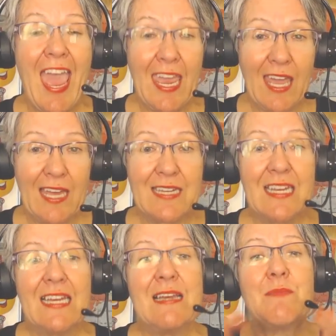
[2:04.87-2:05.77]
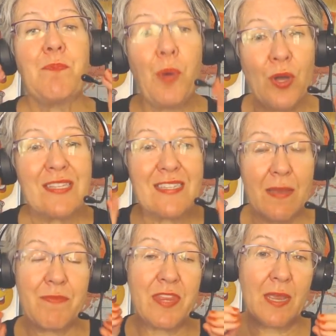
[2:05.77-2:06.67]
and put
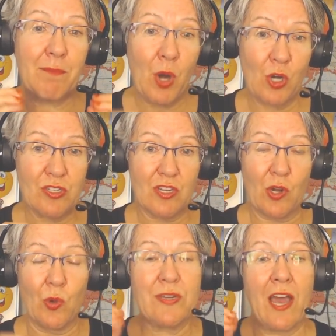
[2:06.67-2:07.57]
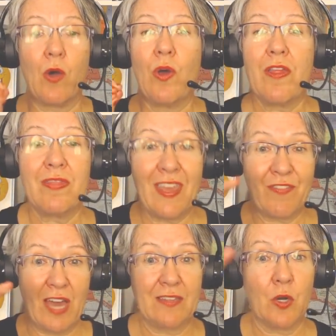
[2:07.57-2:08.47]
something personal. Now,
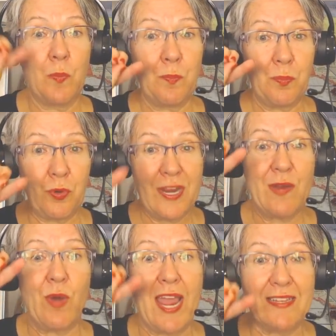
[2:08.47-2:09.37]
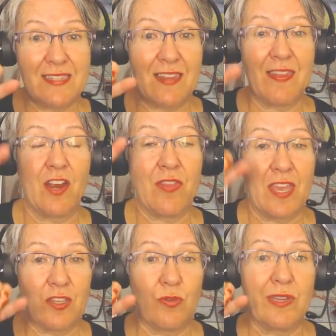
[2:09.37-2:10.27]
they've got little pre-writes in there
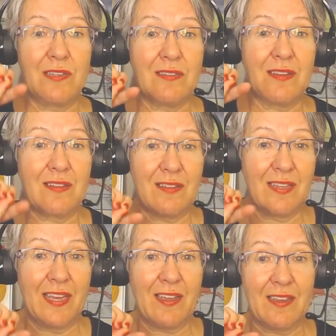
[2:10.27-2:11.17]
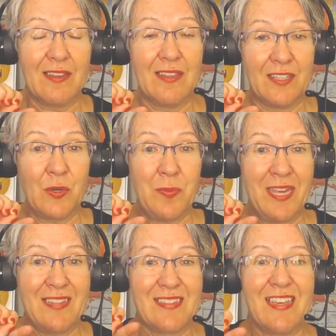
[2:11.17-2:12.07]
that you can click a little
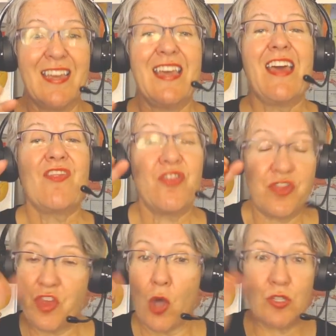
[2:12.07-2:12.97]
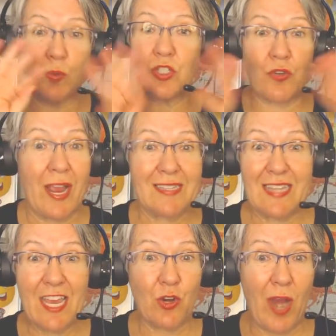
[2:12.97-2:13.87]
bit. Those will
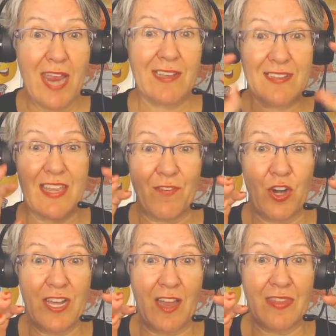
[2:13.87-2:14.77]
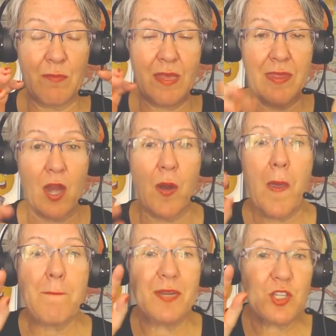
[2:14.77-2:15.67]
translate great because they've already got them in there,
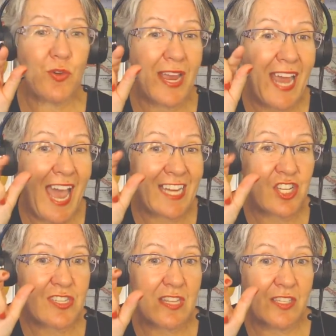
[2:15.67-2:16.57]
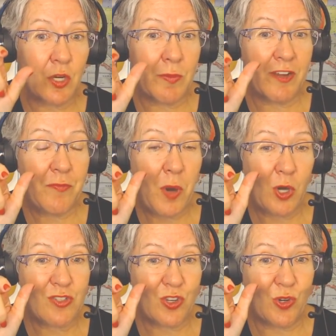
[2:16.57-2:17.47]
but try to add just a little bit of
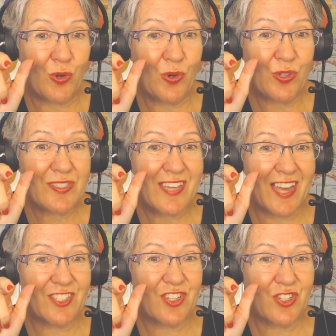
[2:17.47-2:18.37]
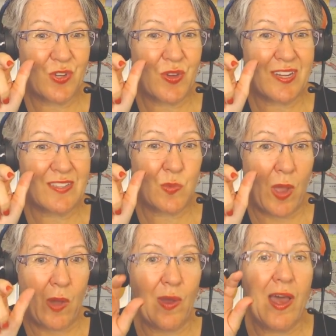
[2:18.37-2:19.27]
personal touch to it as
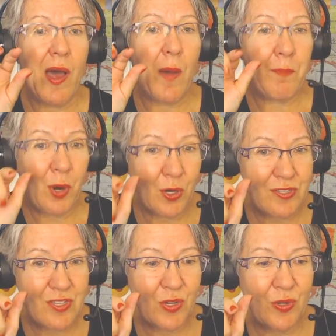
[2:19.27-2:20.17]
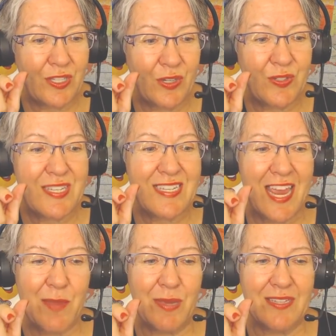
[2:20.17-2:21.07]
well, a personal little
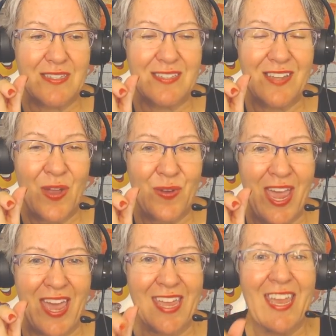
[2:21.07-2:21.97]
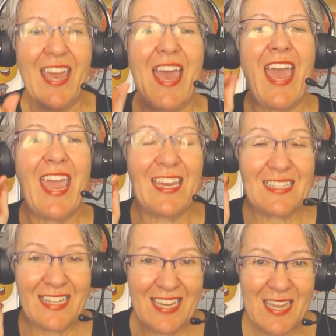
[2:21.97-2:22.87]
statement, okay?
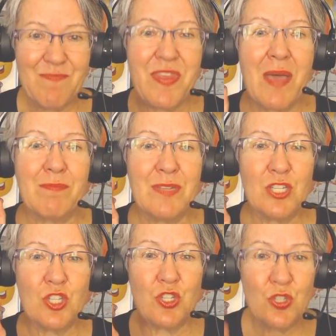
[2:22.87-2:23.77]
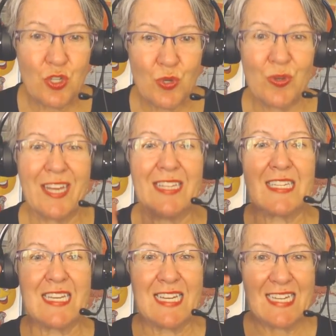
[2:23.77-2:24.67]
And keep them
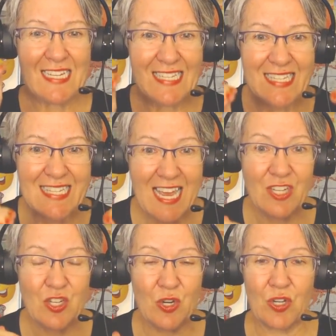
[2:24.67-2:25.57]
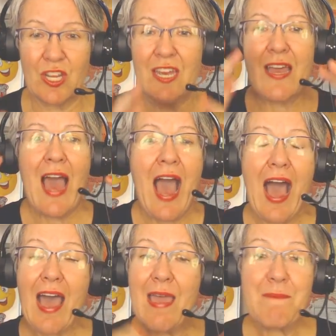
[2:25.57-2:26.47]
student centered.
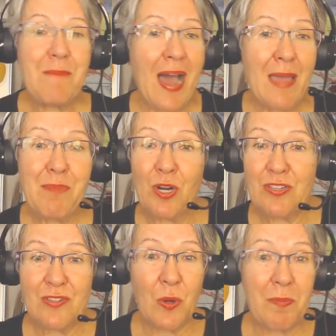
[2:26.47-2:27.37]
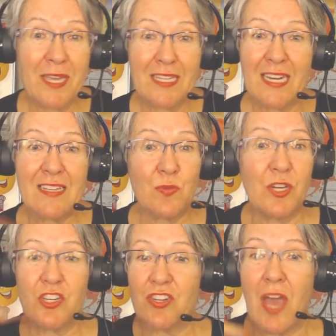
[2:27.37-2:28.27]
My personal opinion is
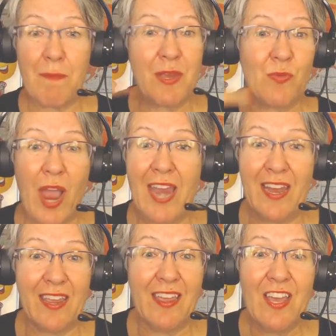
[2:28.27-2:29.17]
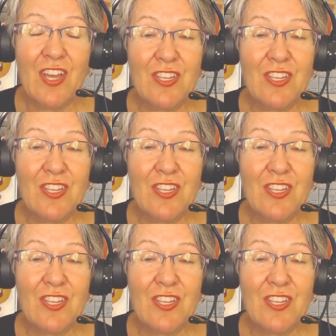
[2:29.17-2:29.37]
we should not be writing